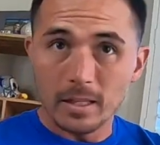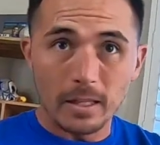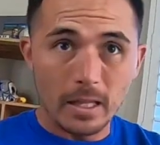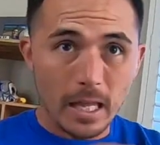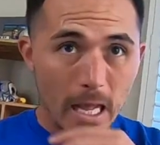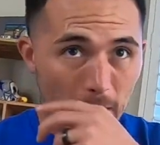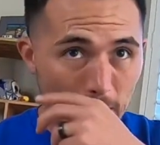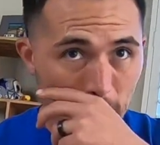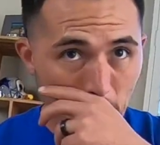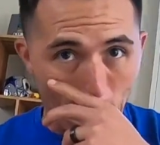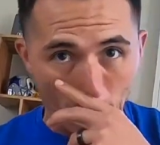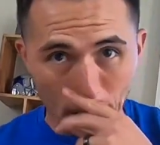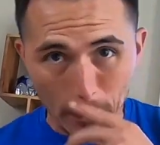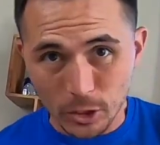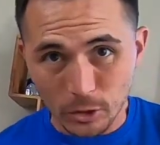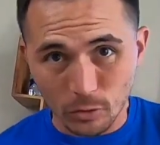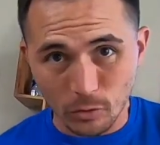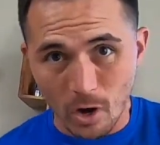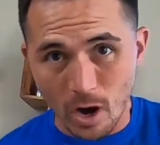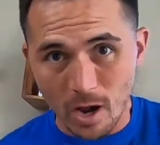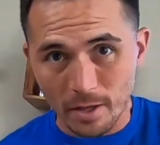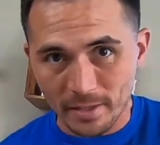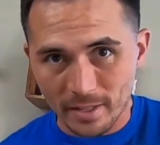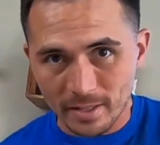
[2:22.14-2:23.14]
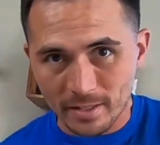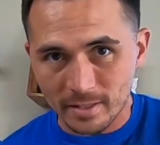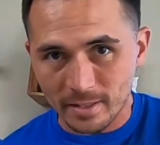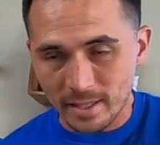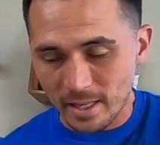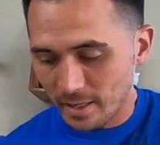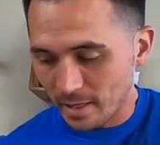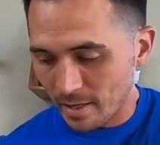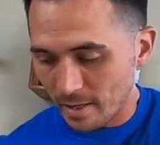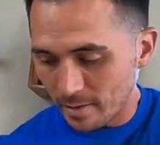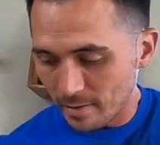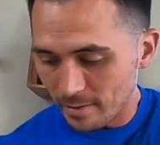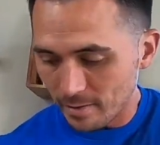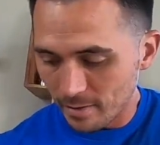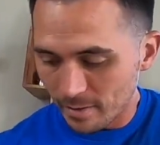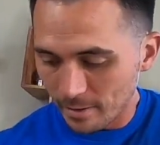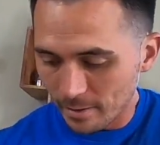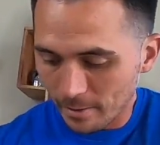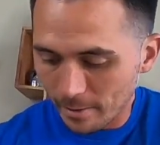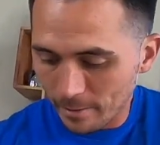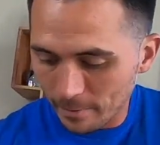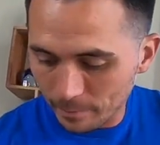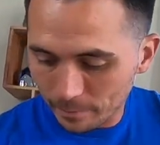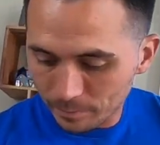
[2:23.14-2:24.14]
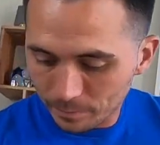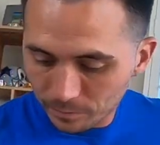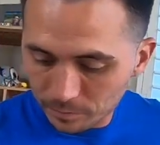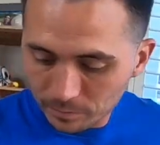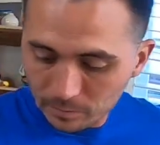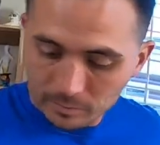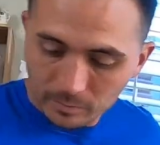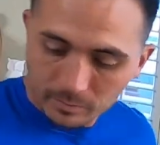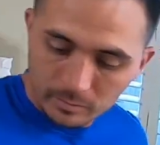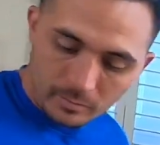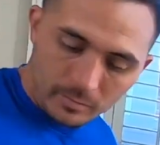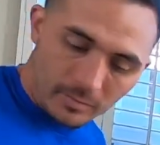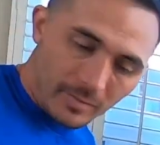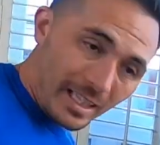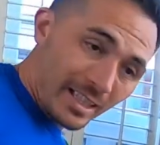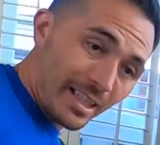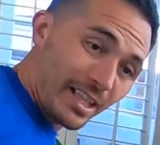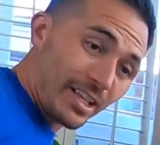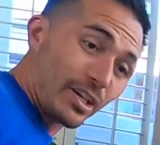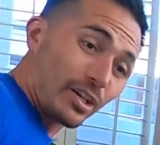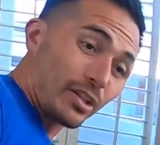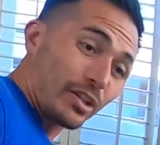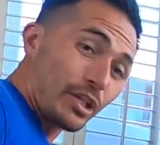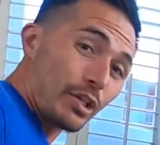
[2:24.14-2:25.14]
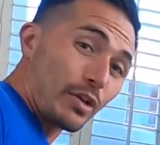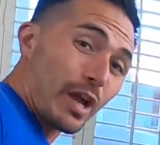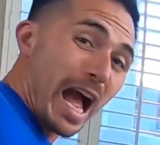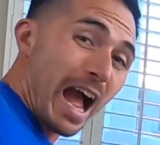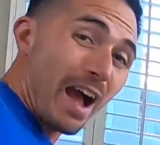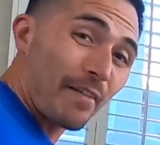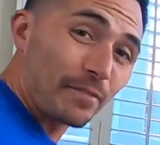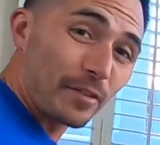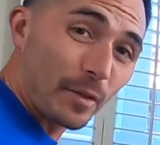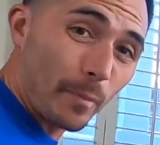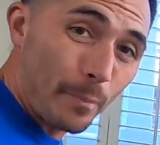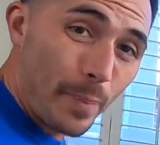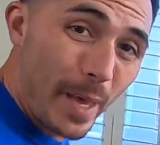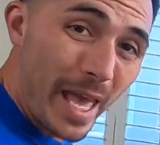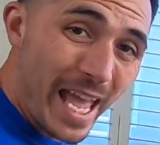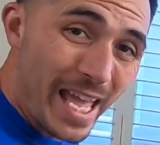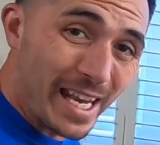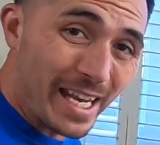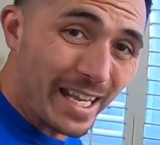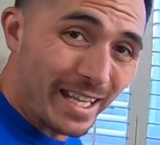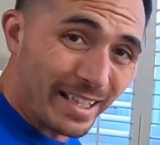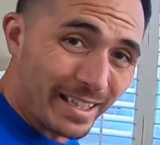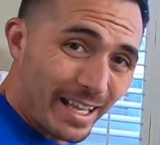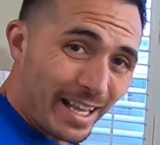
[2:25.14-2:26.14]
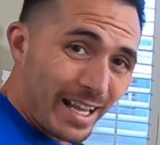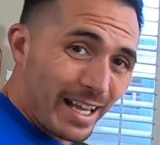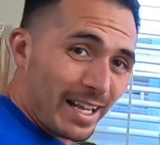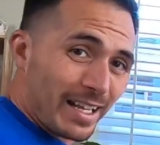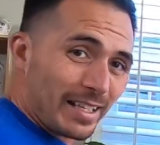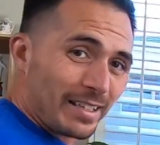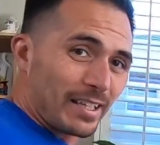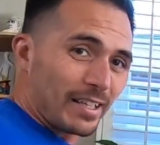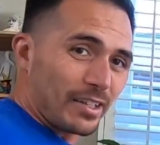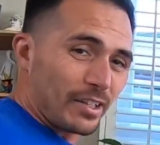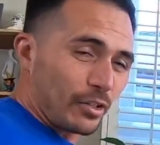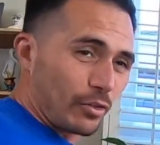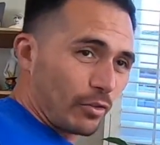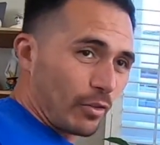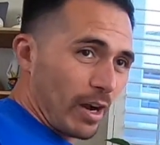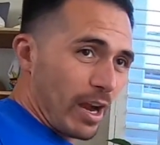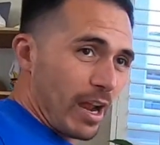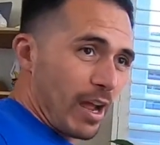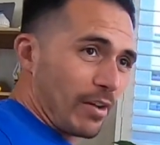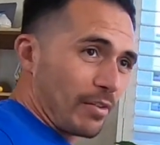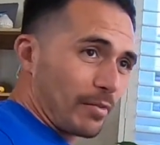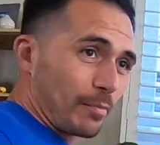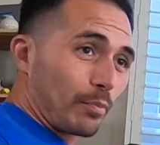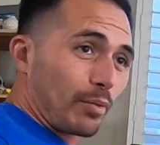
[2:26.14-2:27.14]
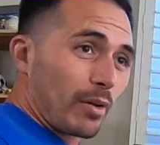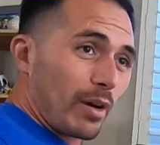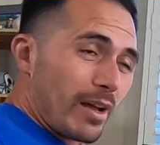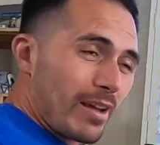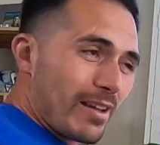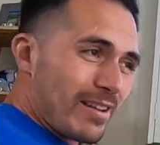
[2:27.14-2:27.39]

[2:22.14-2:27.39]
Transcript: That's how strong this thing is. Literally, you have to pin it to the ground.